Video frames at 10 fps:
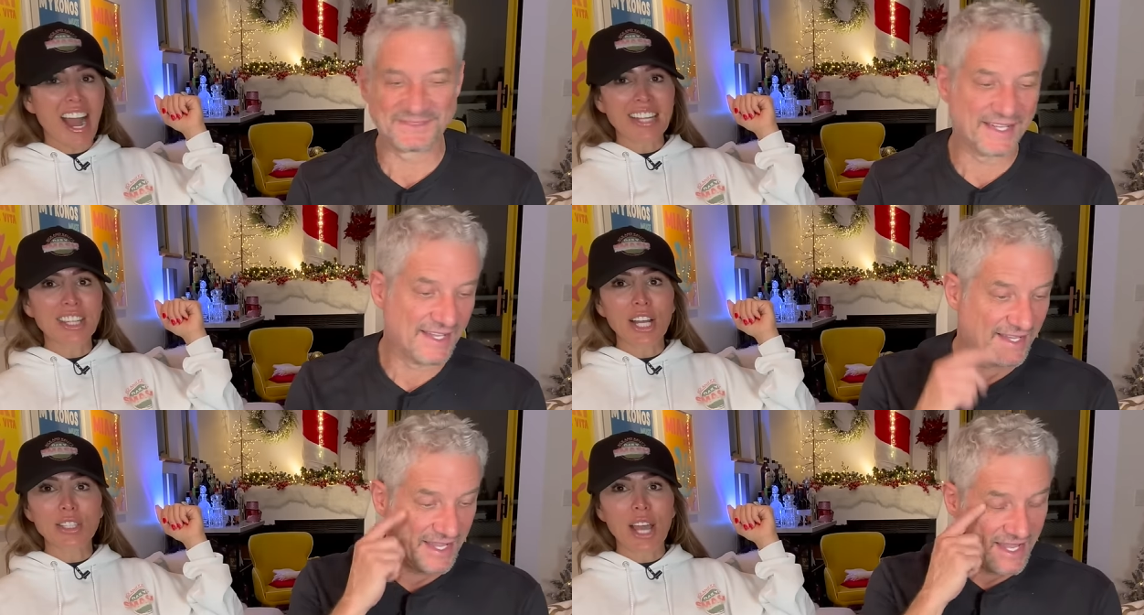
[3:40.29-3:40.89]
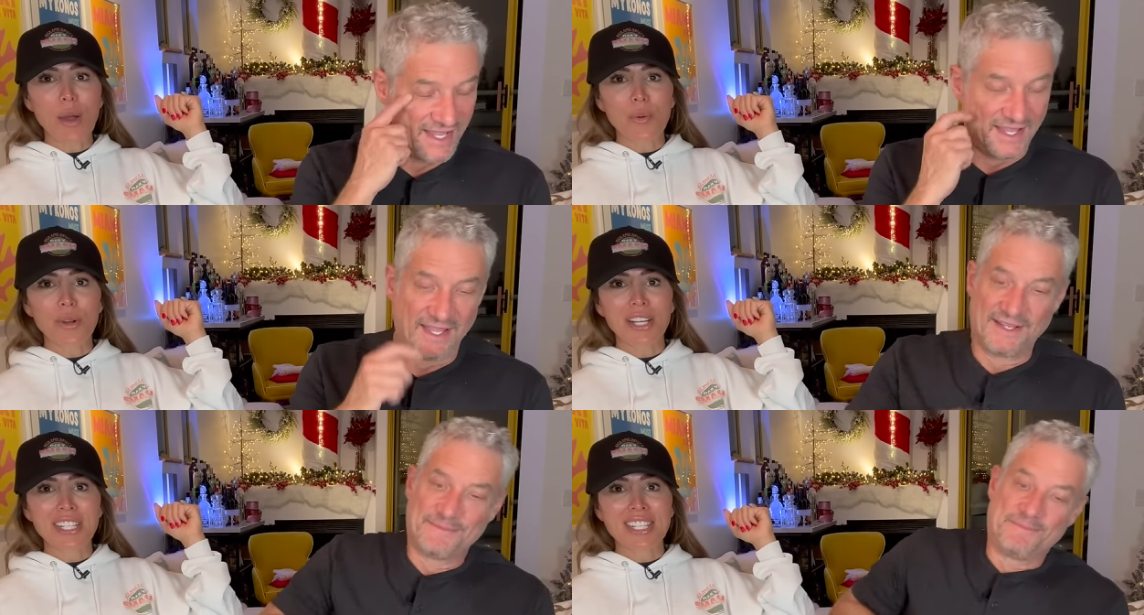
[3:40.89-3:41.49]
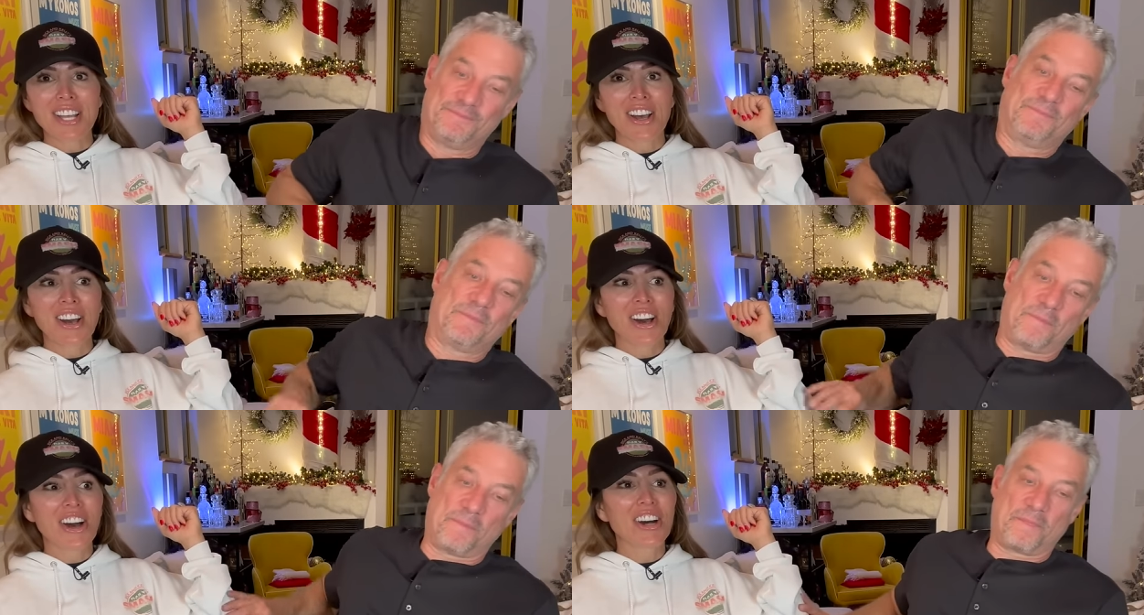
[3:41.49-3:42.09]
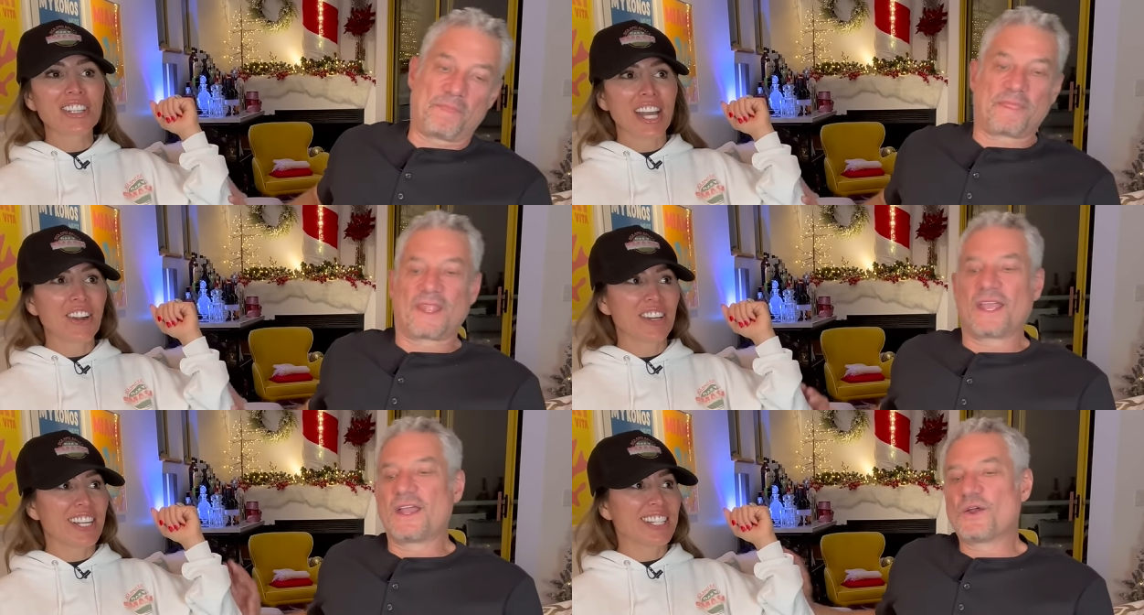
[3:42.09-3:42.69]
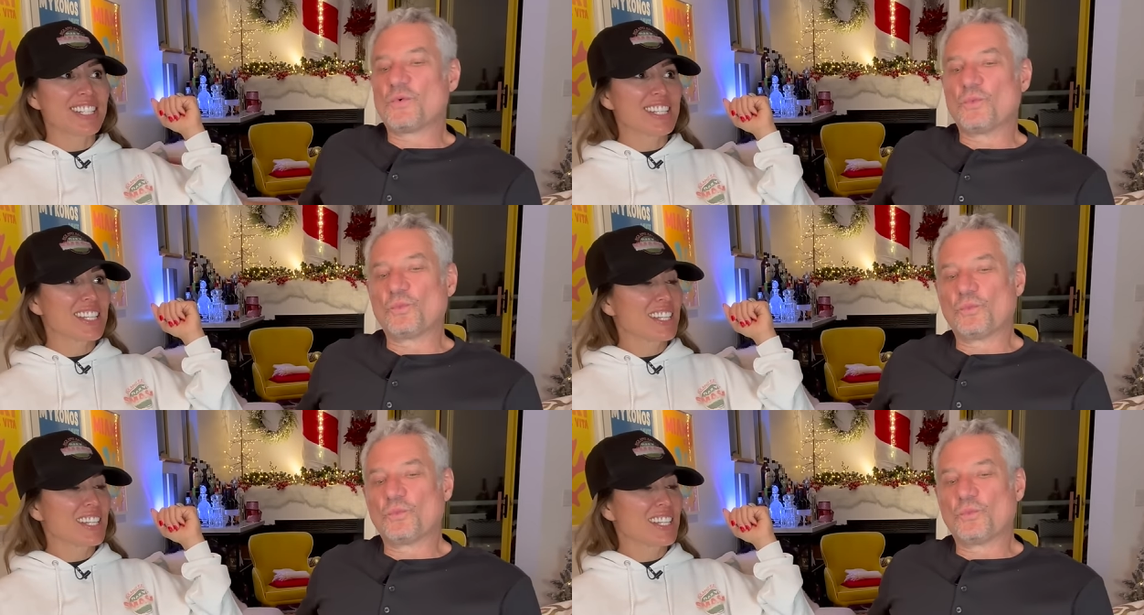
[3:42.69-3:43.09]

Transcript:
Speaker 1: I thought that was hilarious.